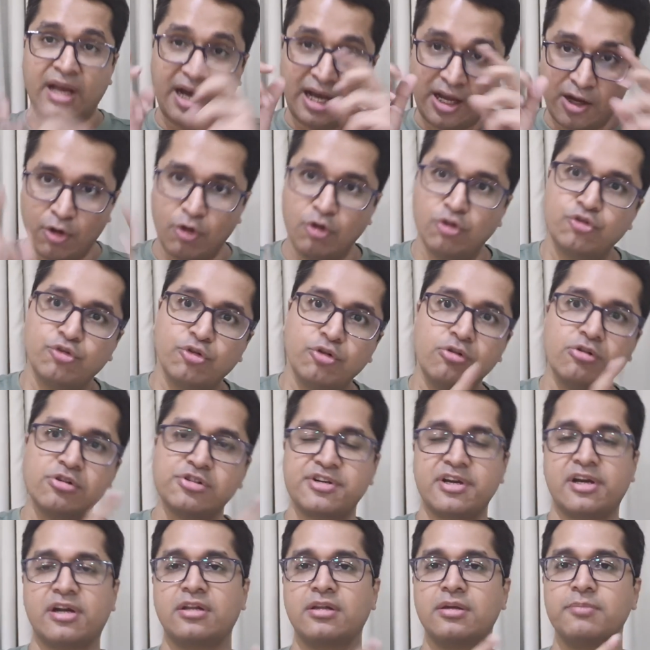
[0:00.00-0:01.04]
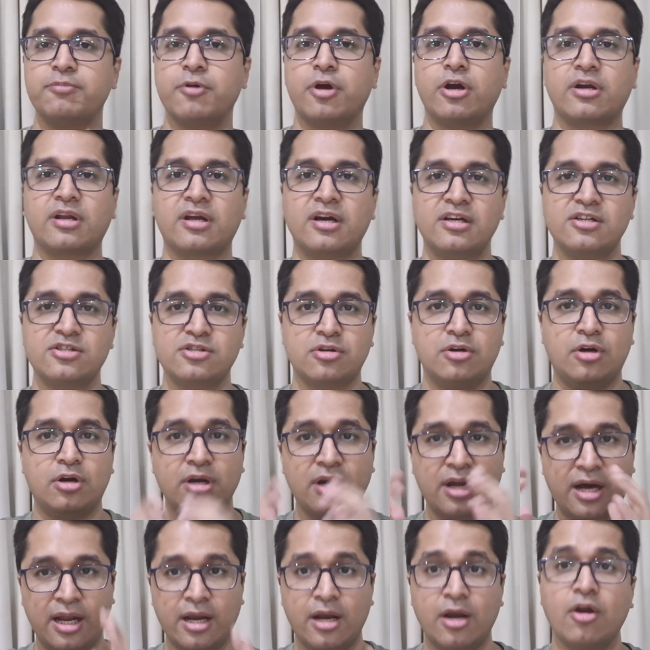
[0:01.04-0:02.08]
I also host another podcast
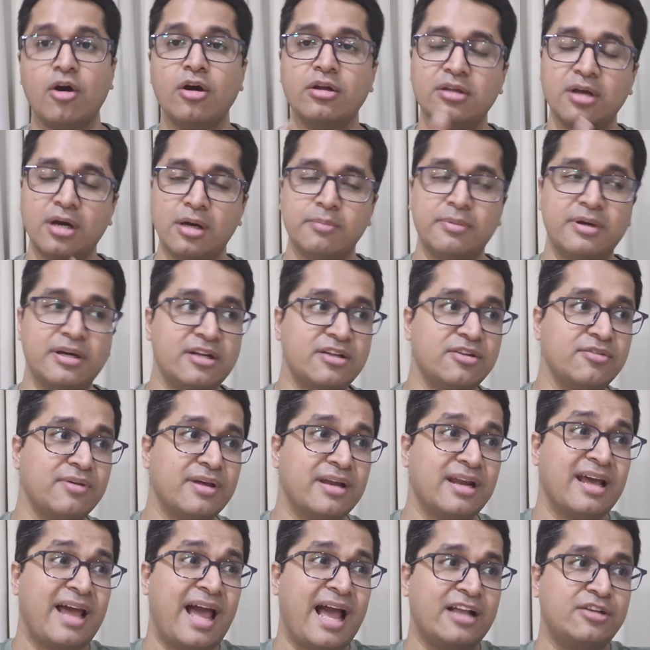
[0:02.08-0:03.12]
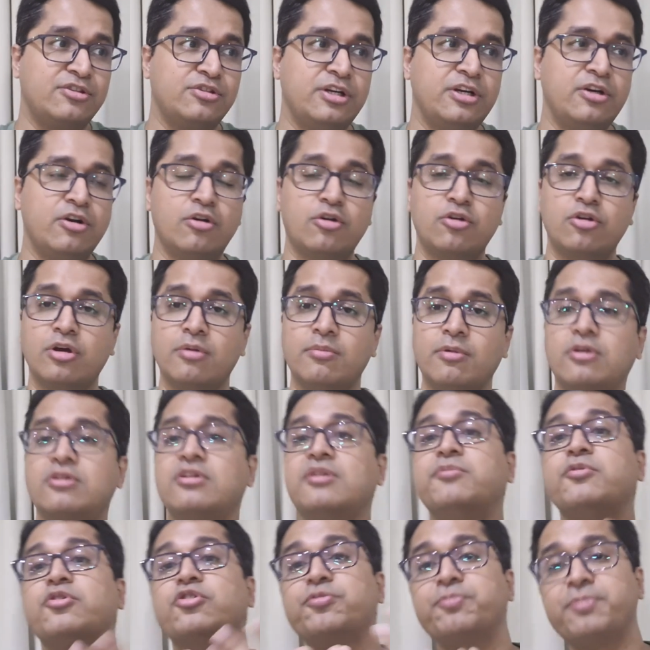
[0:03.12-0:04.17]
called Unlock the Abundance, where I actually talk to you about
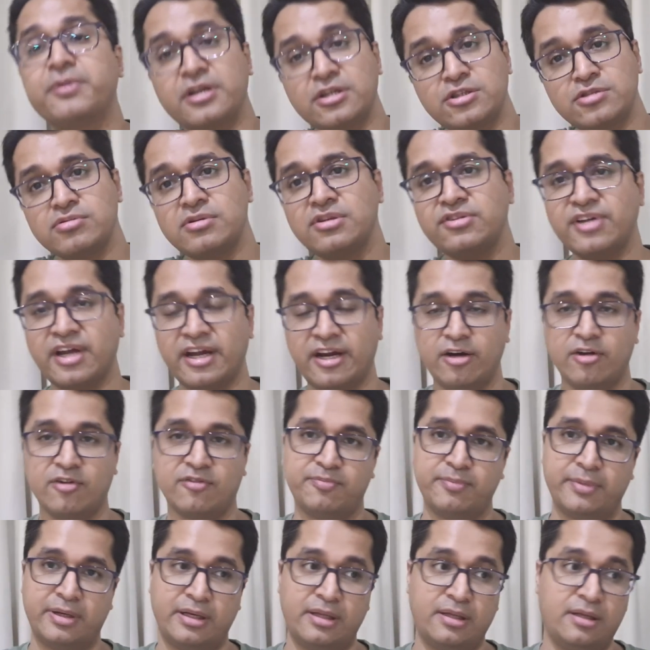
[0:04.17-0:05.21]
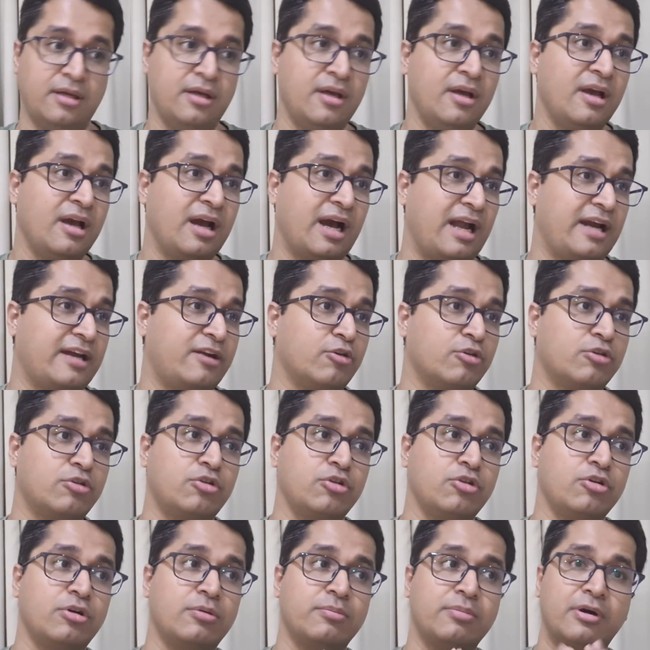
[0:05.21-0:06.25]
the more spiritual side of money. I'll talk
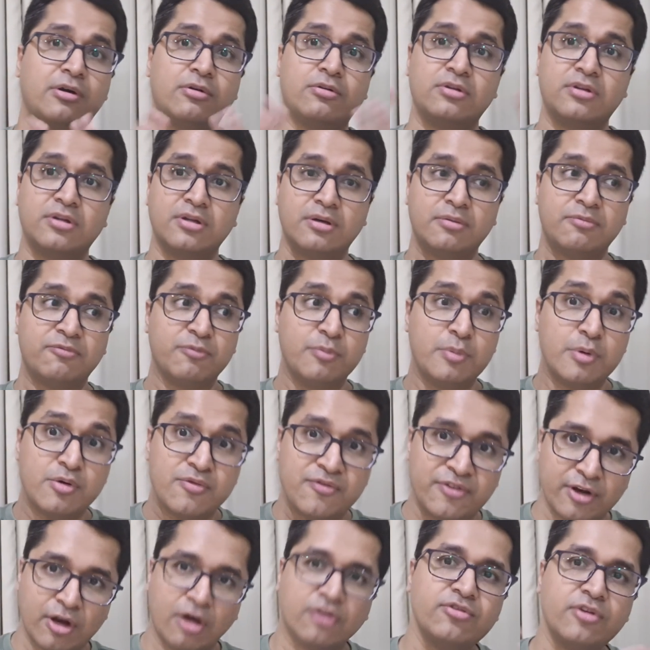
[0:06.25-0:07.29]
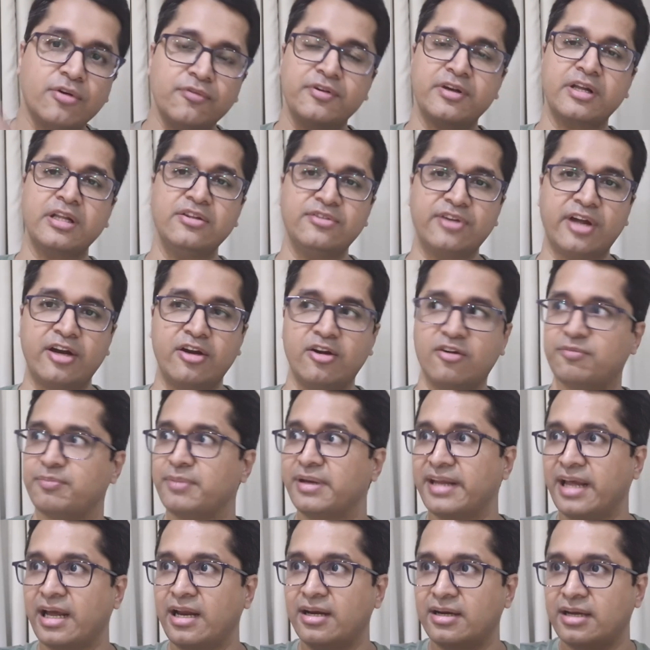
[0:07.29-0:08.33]
to you about the more philosophical side of
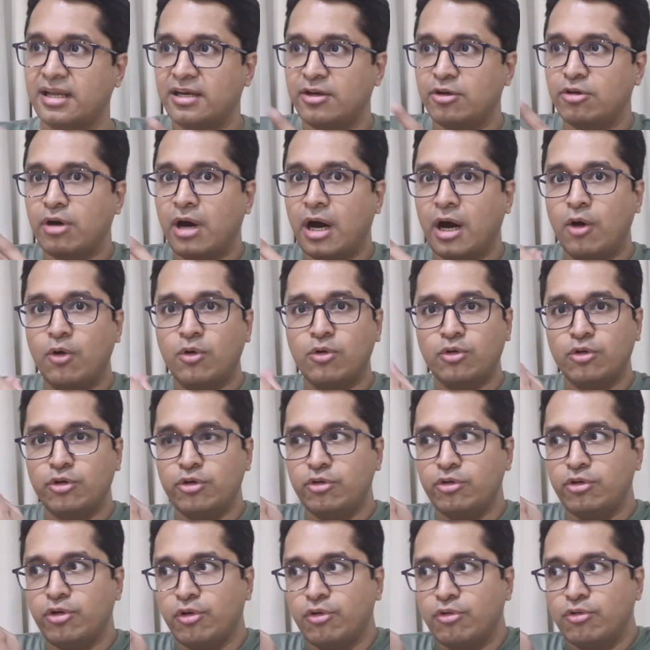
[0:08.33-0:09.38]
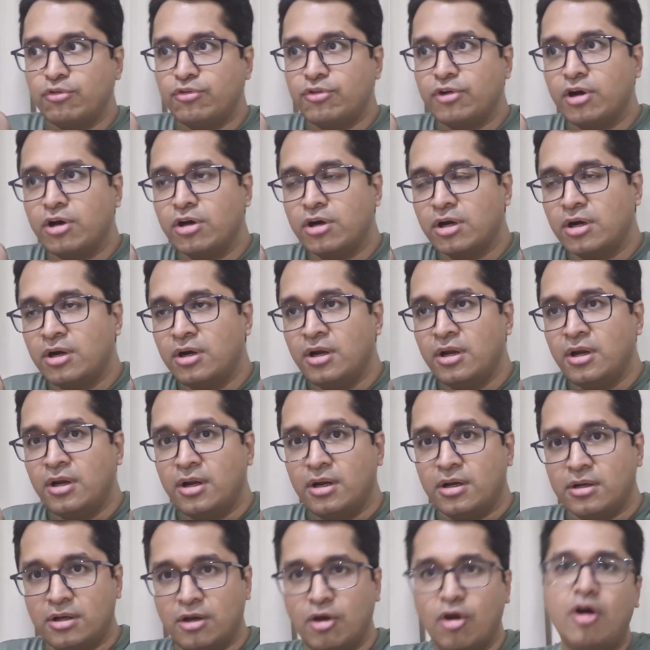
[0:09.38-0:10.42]
money. I'll tell you how do you use your
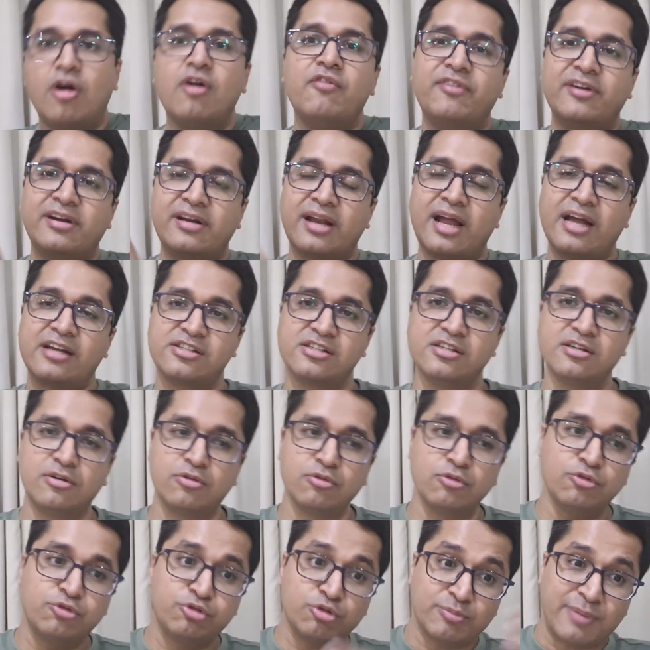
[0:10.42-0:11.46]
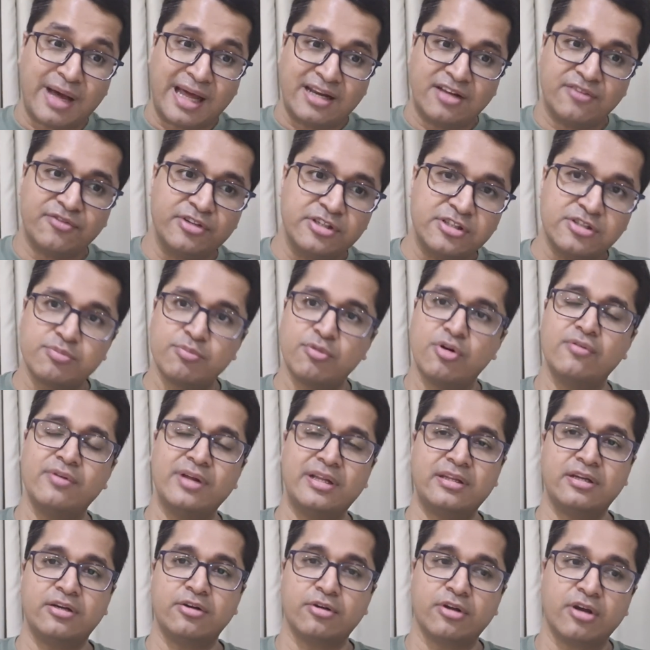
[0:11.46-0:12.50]
law of attraction tools to manifest more
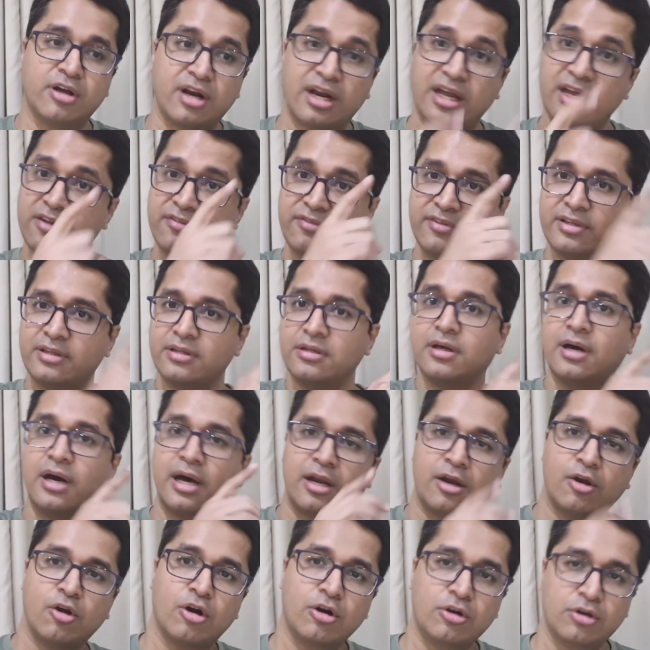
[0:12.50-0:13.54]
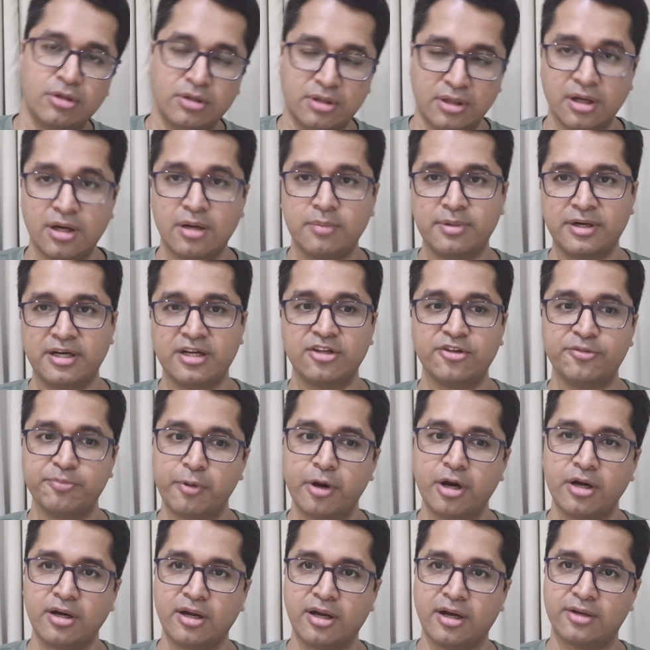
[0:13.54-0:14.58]
wealth into your life in the Unlock the Abundance
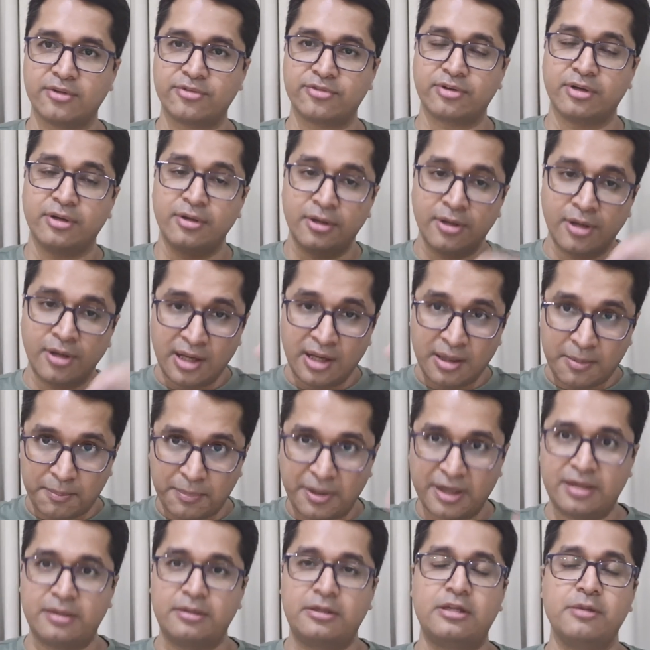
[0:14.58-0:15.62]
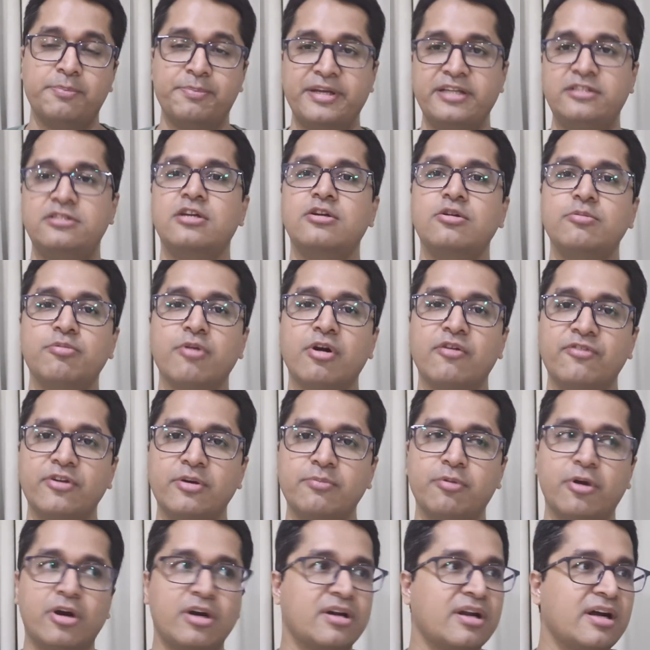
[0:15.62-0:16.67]
podcast. But the Paycheck to
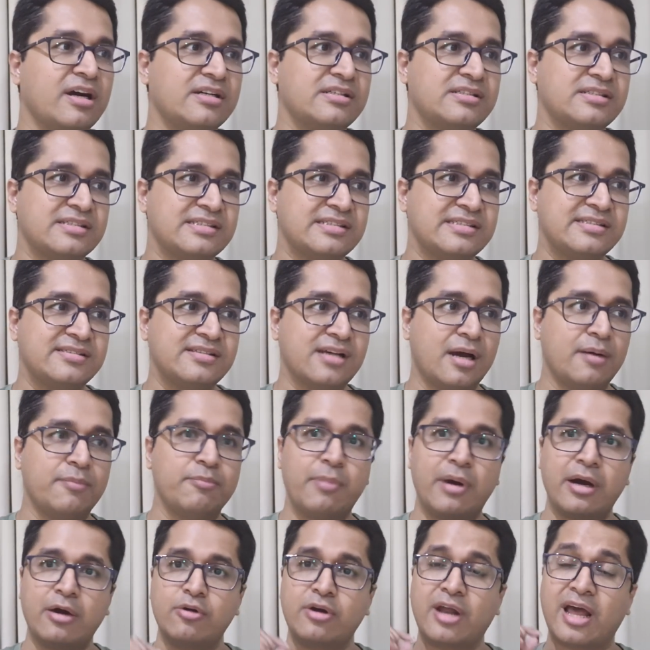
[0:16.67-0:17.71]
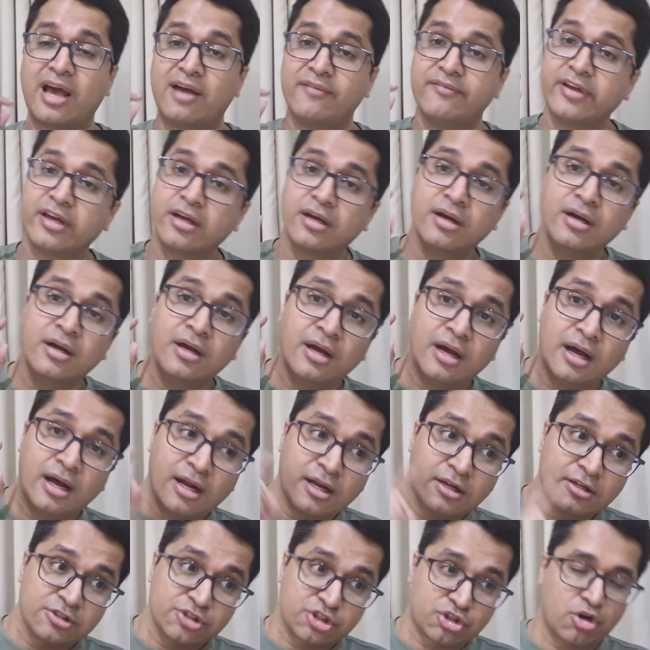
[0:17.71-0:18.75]
Profit podcast is about having
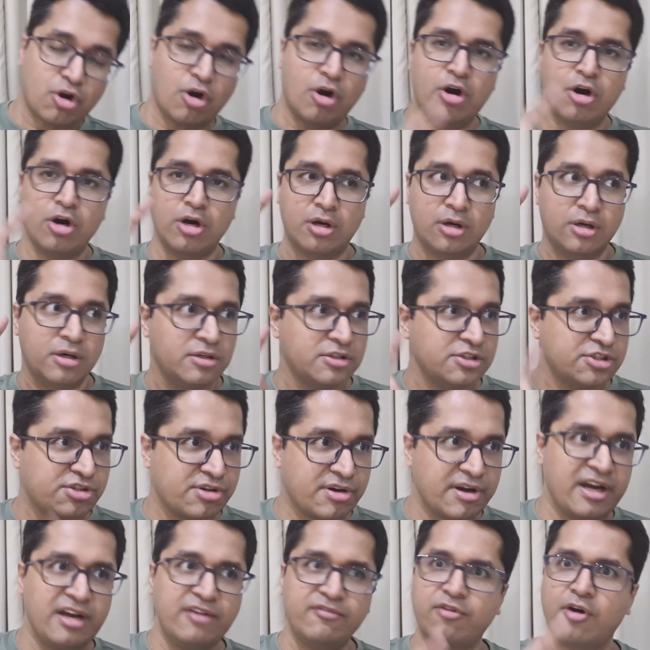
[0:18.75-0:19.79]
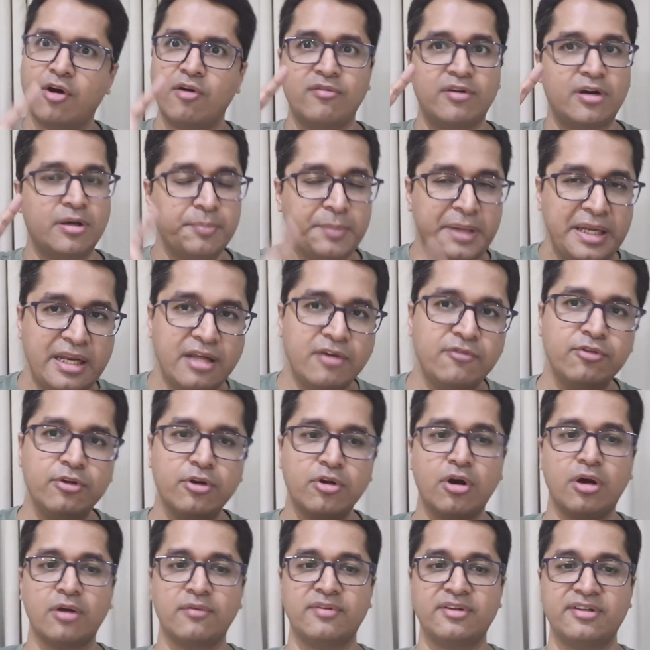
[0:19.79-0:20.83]
strong, straightforward, meaningful
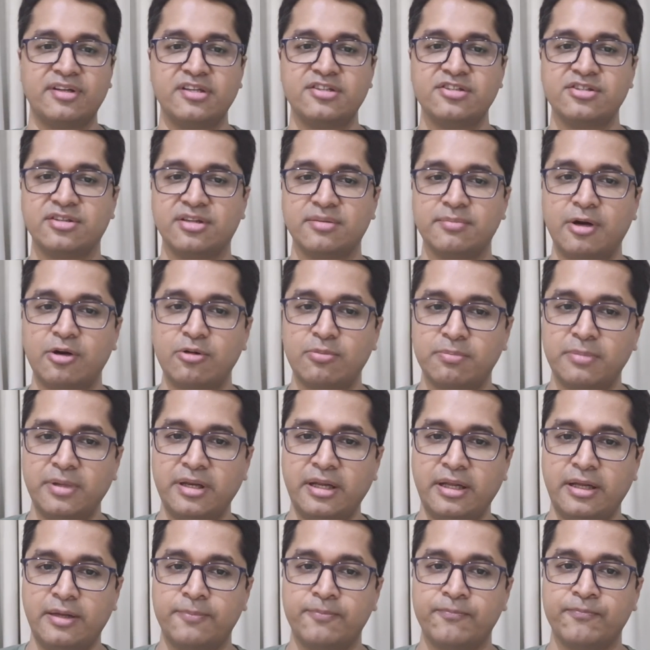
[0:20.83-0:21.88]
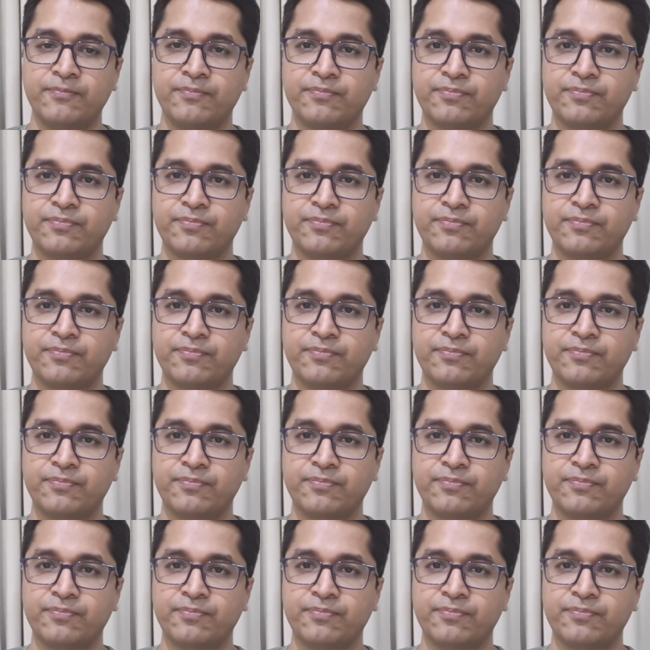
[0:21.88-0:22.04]
conversations about money.